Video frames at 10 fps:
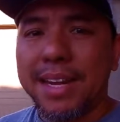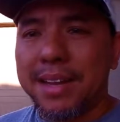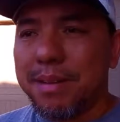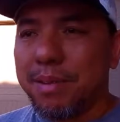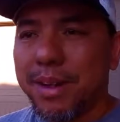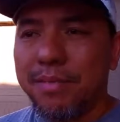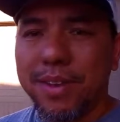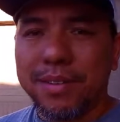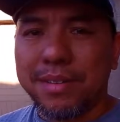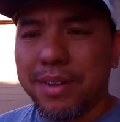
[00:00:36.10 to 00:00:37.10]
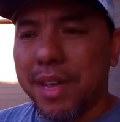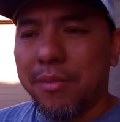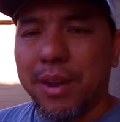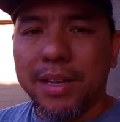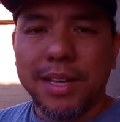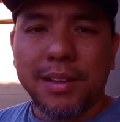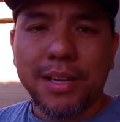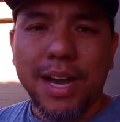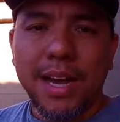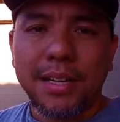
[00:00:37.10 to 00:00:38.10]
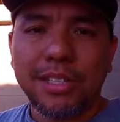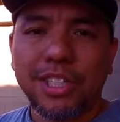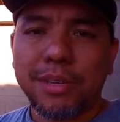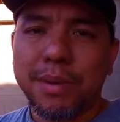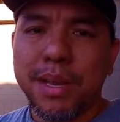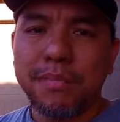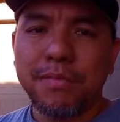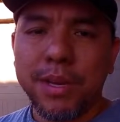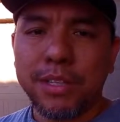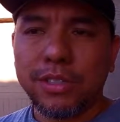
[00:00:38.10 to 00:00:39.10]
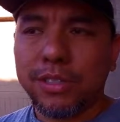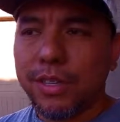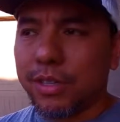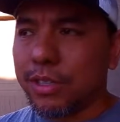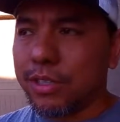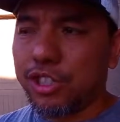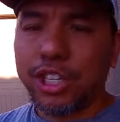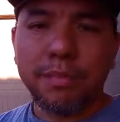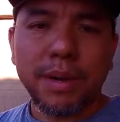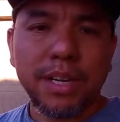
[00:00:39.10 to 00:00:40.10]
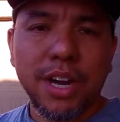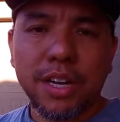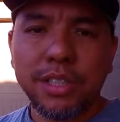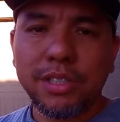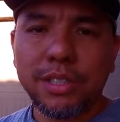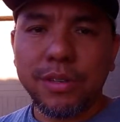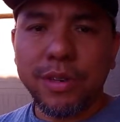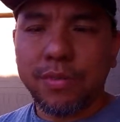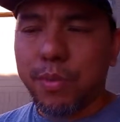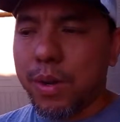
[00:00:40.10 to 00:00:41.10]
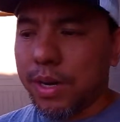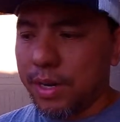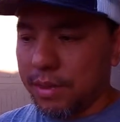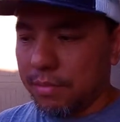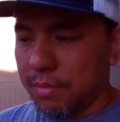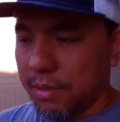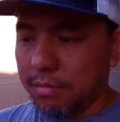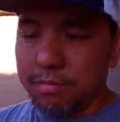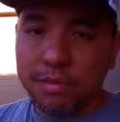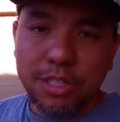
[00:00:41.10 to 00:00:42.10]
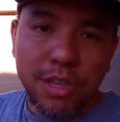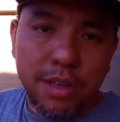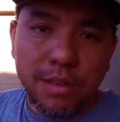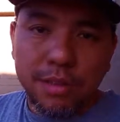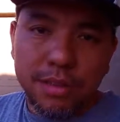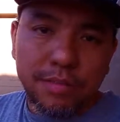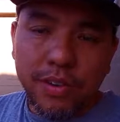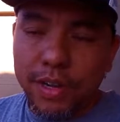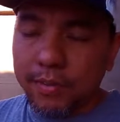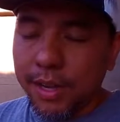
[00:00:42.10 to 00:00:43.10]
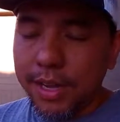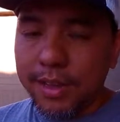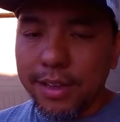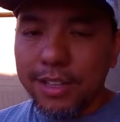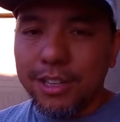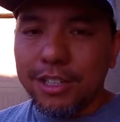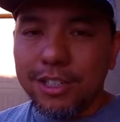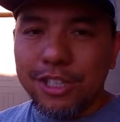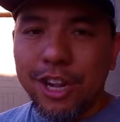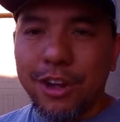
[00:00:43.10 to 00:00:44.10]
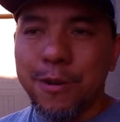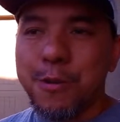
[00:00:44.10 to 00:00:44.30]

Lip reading: but I figured, hey, why the hell not? Share my information or share my knowledge to everyone and see. It's fun, right? So